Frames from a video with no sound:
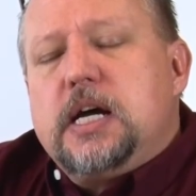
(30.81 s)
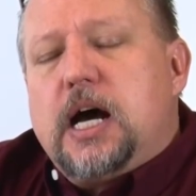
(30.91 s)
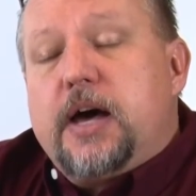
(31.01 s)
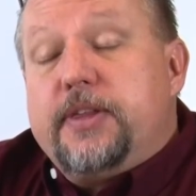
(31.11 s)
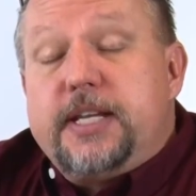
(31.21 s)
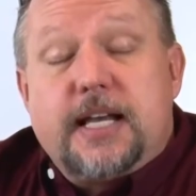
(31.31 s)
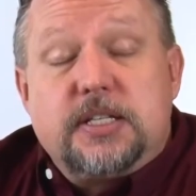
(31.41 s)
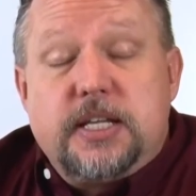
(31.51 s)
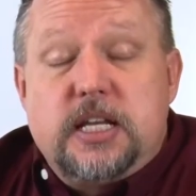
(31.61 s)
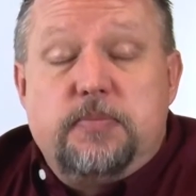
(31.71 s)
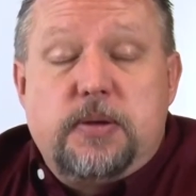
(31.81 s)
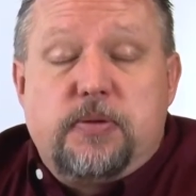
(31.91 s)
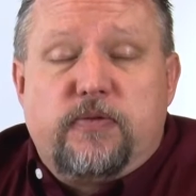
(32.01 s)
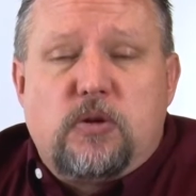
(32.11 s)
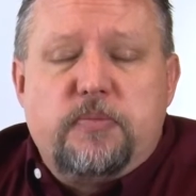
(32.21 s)
Uh, the tests need to be
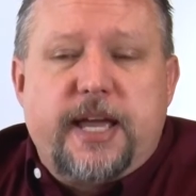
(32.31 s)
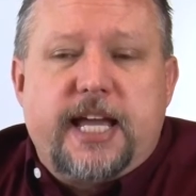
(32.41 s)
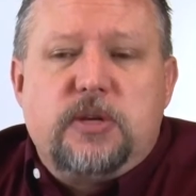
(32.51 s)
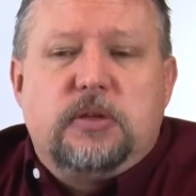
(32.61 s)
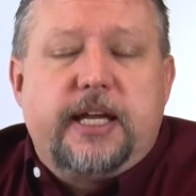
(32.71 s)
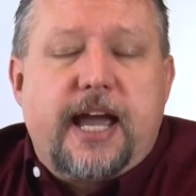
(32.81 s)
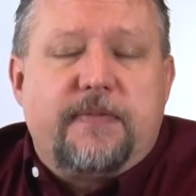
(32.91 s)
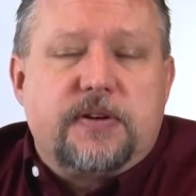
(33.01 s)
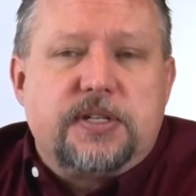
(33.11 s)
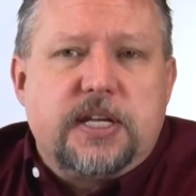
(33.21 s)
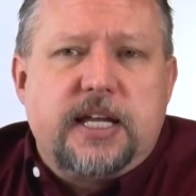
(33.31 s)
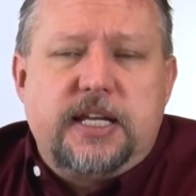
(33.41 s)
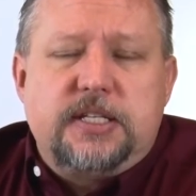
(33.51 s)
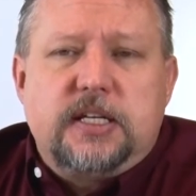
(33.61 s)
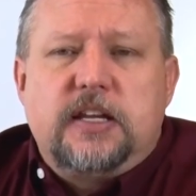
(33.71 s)
performed annually after
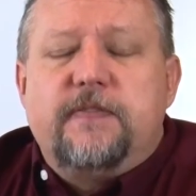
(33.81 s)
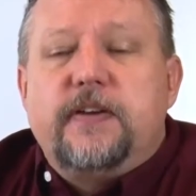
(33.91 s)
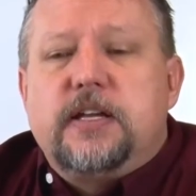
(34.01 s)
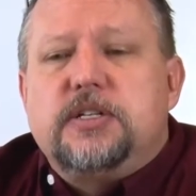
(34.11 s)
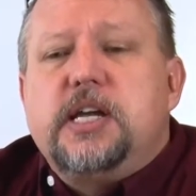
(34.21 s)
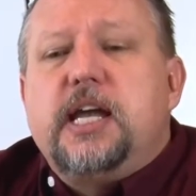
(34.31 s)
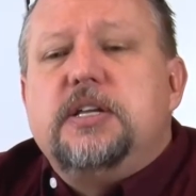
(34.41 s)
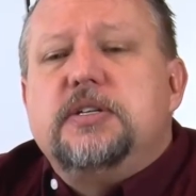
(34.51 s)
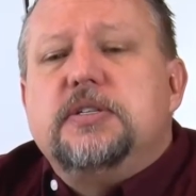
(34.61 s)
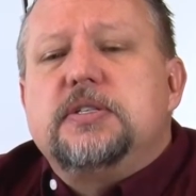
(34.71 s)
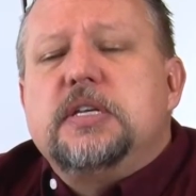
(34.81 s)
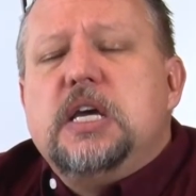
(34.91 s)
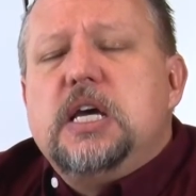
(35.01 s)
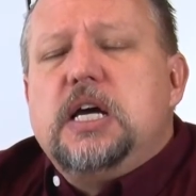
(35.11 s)
any significant changes.